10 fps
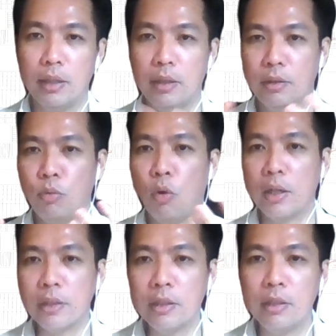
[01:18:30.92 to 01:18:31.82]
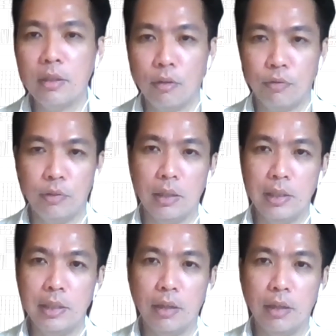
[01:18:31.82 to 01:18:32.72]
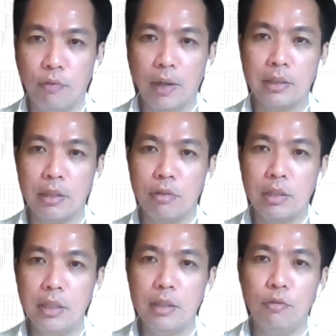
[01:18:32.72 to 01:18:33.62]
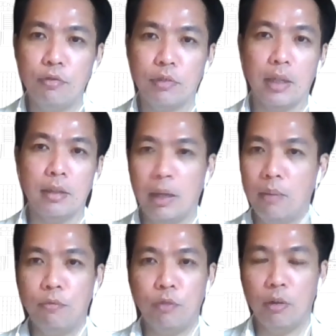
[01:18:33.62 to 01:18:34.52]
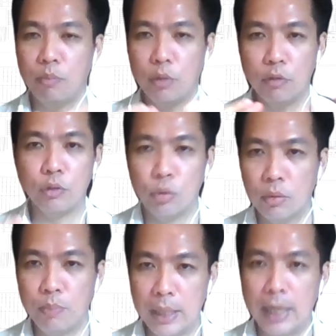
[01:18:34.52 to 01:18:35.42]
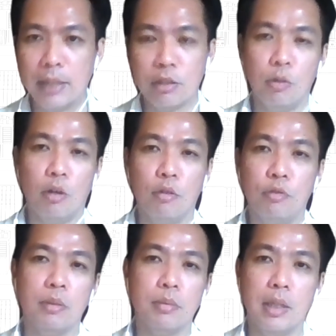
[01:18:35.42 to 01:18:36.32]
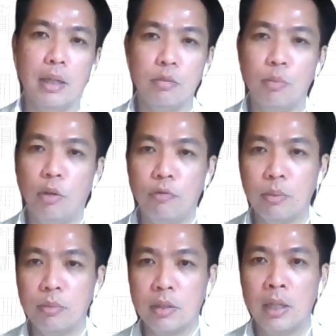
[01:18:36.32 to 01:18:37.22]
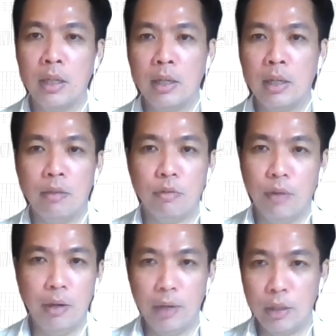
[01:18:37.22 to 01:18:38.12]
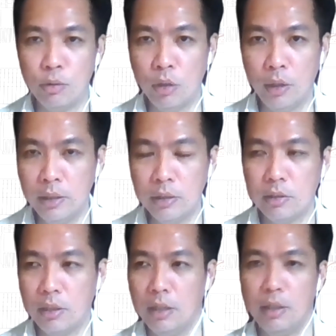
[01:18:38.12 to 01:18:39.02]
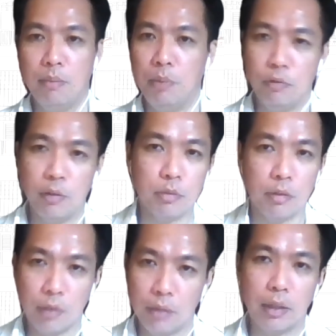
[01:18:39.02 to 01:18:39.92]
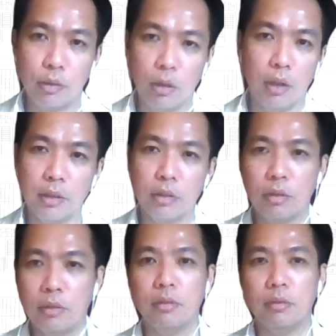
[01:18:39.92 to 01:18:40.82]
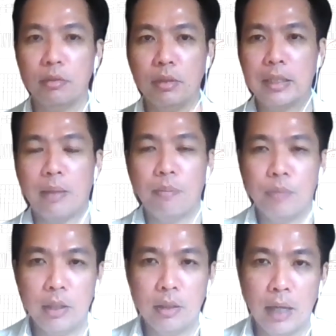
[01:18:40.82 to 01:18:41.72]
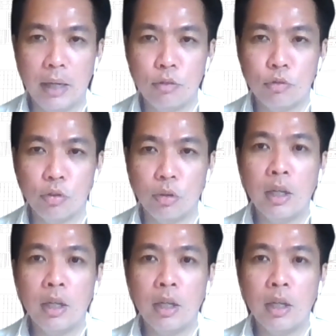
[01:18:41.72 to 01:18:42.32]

quality of the legal advice they receive can come from both big and small firms. There are small firms with very, very good lawyers, and there are big firms with very, very good lawyers. So that's something that you should